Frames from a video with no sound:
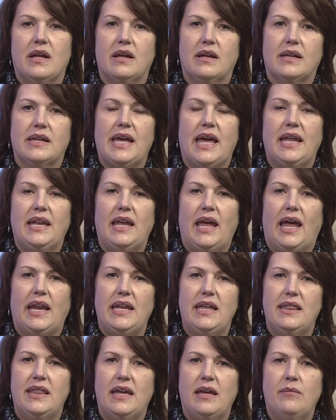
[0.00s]
Can
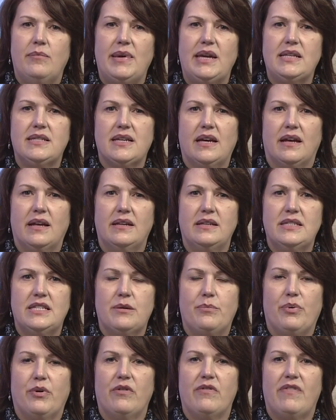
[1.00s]
anything be done to
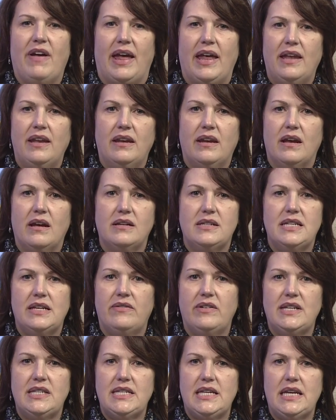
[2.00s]
prevent a
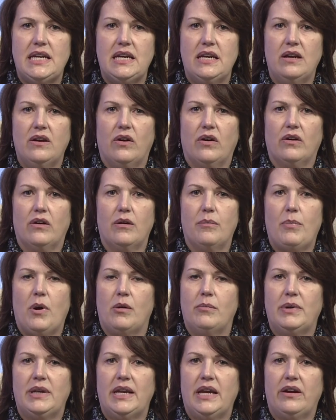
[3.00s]
DVT or a
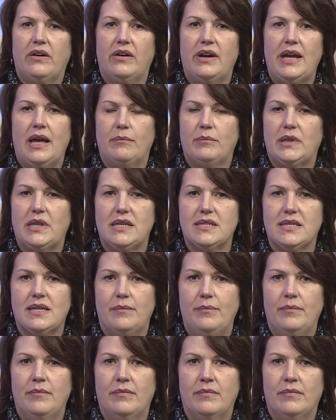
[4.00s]
pulmonary embolism?